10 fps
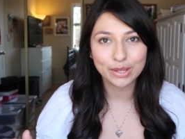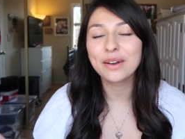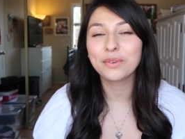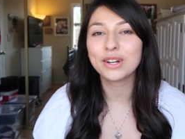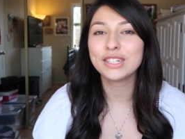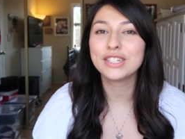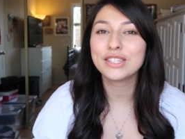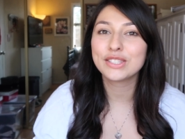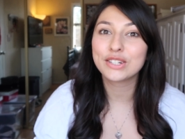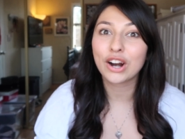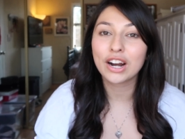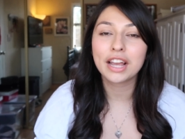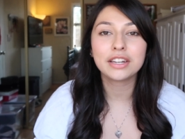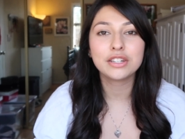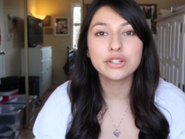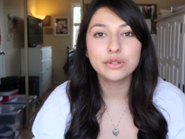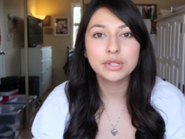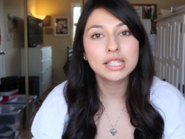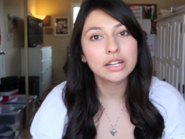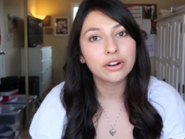I wanted to start a new
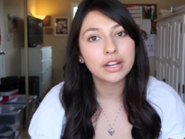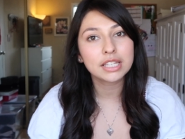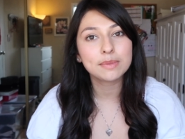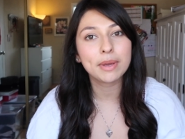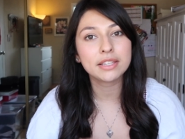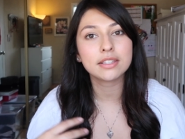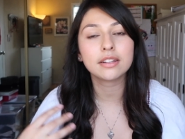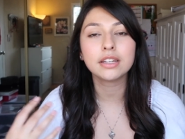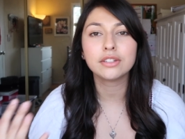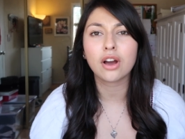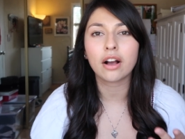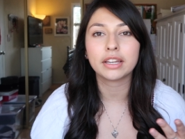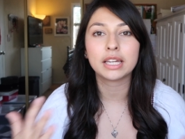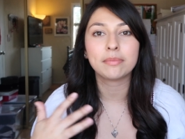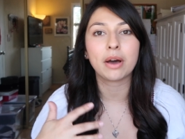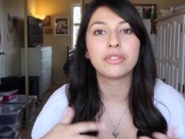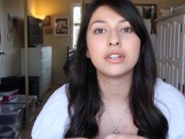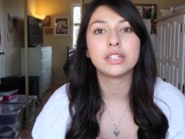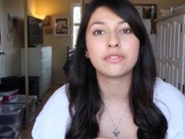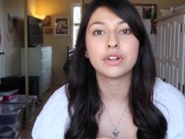series basically talking about
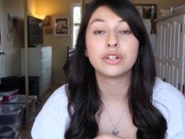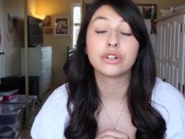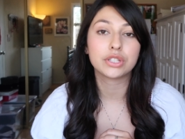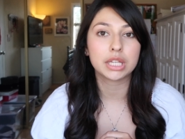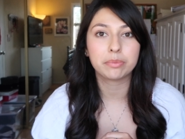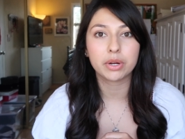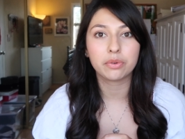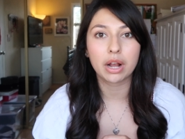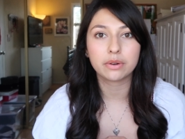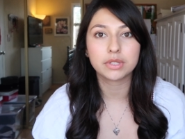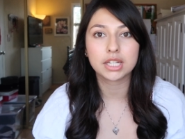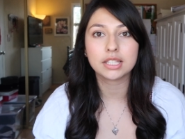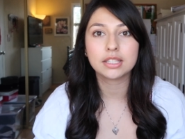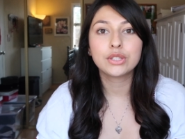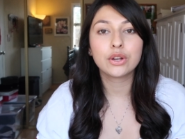the different nursing prerequisites.